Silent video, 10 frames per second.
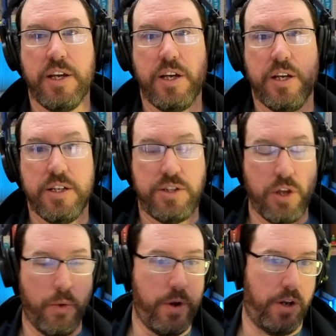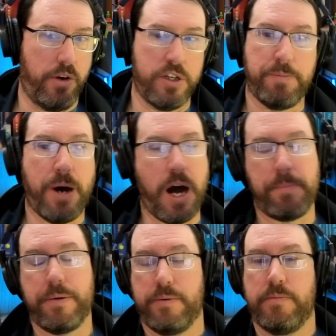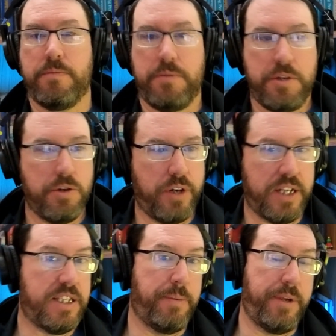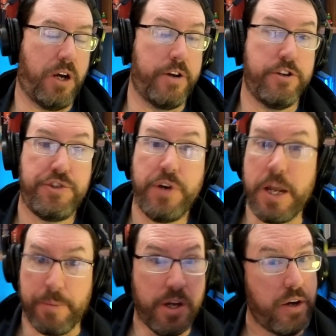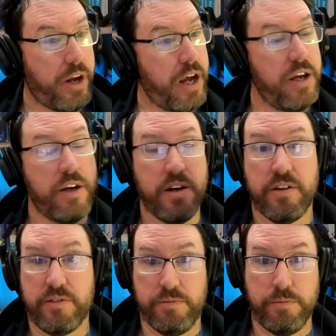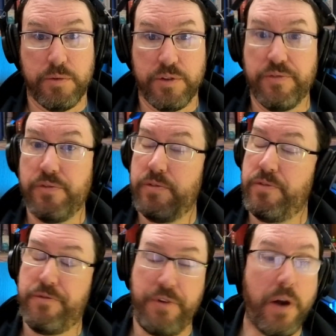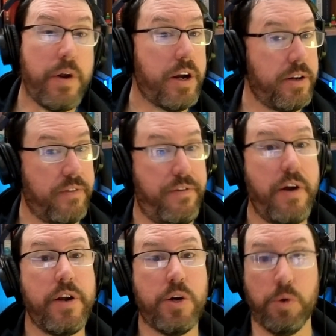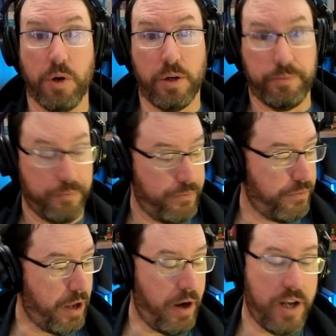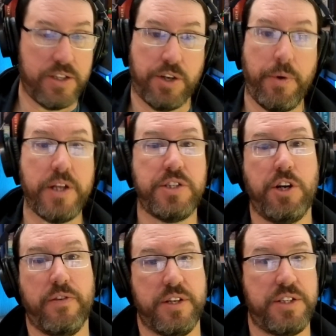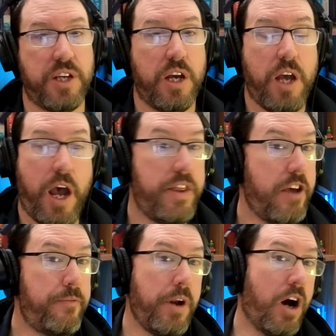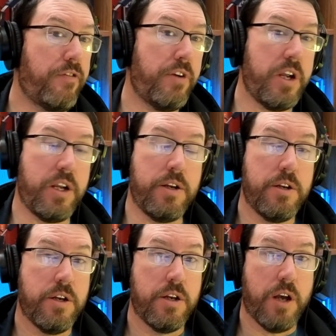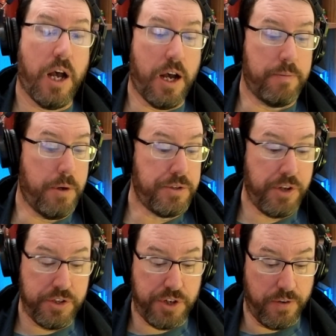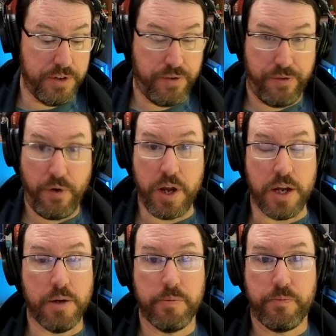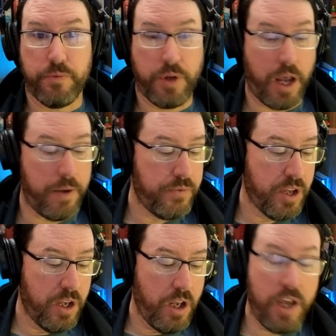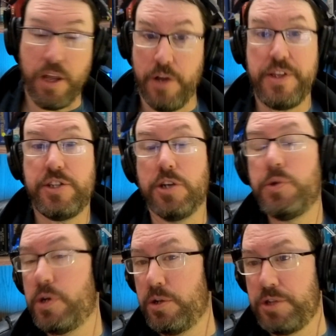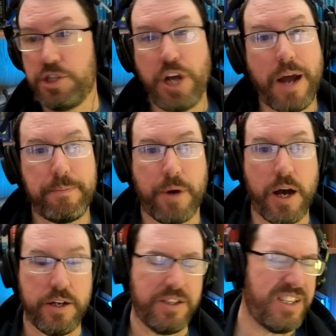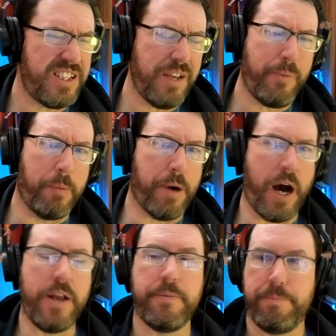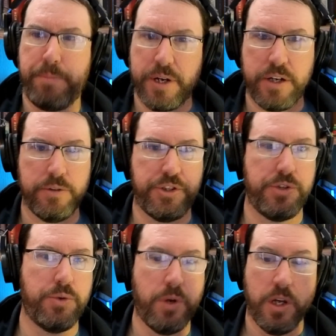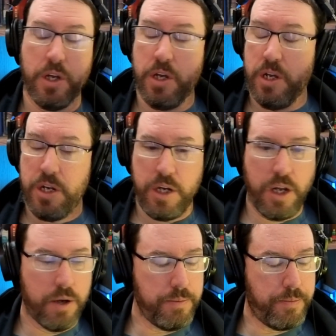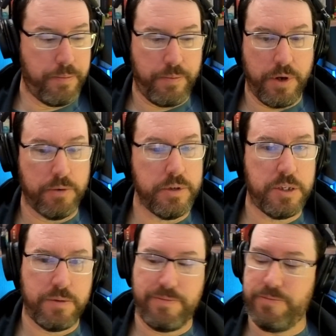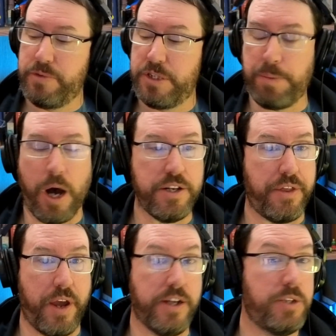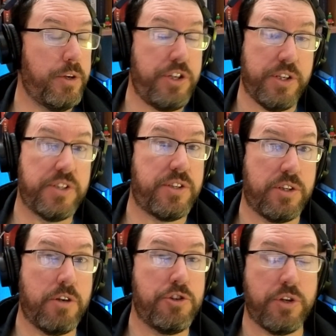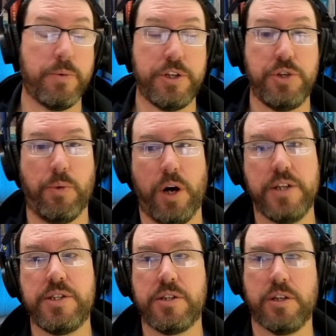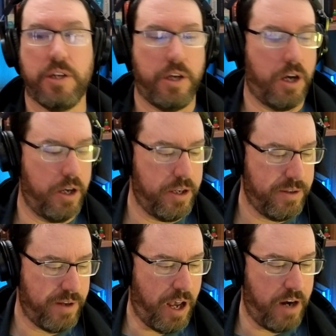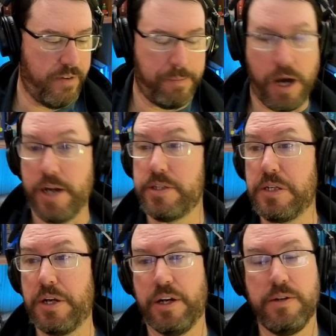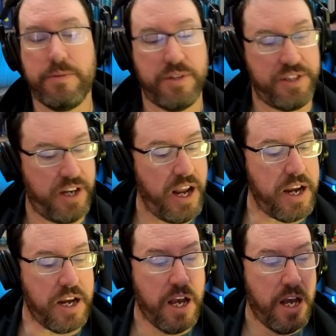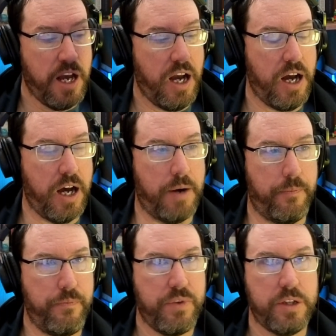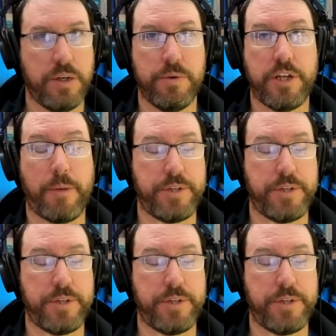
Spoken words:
so that when alerts pop, you'll get something on your stream. Okay. Very, very cool. All right. It's a great service. And they've been offering most of their service for free. Okay. This also includes a chat bot. It's a simple bot, but it'll do, it'll respond to things, which is usually what you want out of a bot. Said, hey, someone types